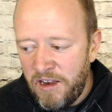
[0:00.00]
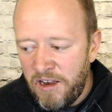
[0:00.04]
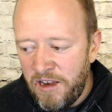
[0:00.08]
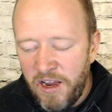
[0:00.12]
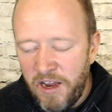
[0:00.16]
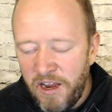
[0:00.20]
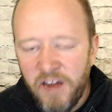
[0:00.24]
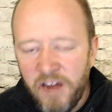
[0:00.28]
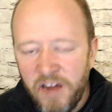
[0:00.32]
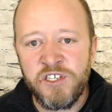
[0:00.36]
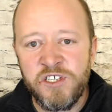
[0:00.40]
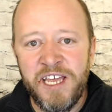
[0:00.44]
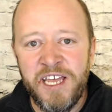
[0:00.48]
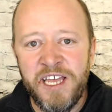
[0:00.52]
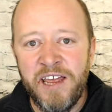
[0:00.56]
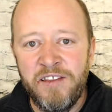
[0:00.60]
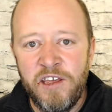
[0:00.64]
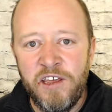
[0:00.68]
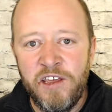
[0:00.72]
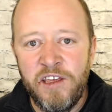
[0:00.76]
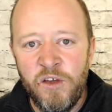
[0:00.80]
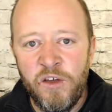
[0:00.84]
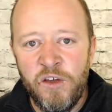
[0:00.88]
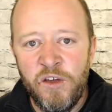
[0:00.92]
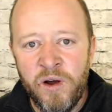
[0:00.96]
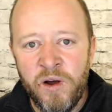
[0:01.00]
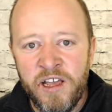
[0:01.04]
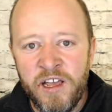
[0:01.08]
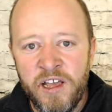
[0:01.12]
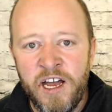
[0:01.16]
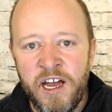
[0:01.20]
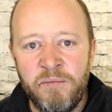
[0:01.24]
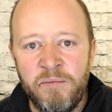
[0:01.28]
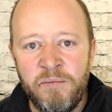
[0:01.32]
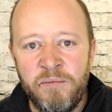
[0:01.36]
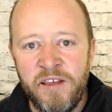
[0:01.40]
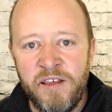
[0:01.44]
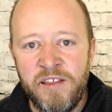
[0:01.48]
understand that you want a
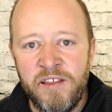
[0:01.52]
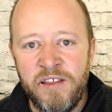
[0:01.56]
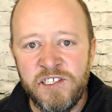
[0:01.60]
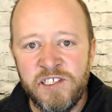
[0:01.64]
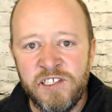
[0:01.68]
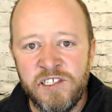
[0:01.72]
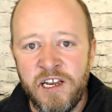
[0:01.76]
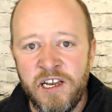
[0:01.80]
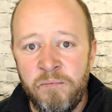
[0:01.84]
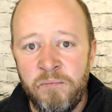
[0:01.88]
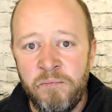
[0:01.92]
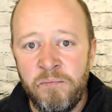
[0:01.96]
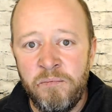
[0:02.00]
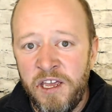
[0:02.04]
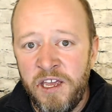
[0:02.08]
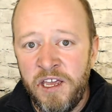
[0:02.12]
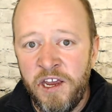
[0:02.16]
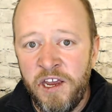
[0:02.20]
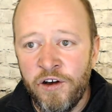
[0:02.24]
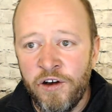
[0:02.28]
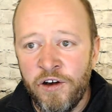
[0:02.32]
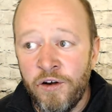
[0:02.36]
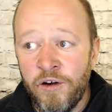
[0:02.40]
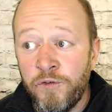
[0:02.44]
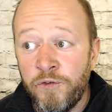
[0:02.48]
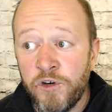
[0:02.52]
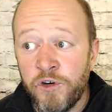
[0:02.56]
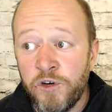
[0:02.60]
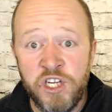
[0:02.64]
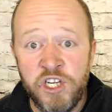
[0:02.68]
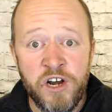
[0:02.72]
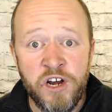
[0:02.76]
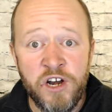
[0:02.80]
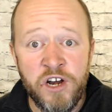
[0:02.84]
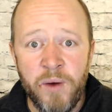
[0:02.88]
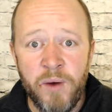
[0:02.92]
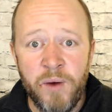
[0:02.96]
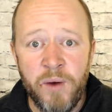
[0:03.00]
company that's going to be here for
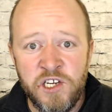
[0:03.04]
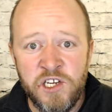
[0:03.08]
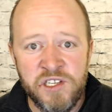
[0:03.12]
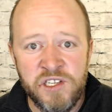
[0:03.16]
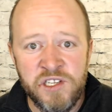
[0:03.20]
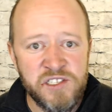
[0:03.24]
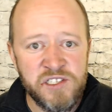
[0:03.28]
generations,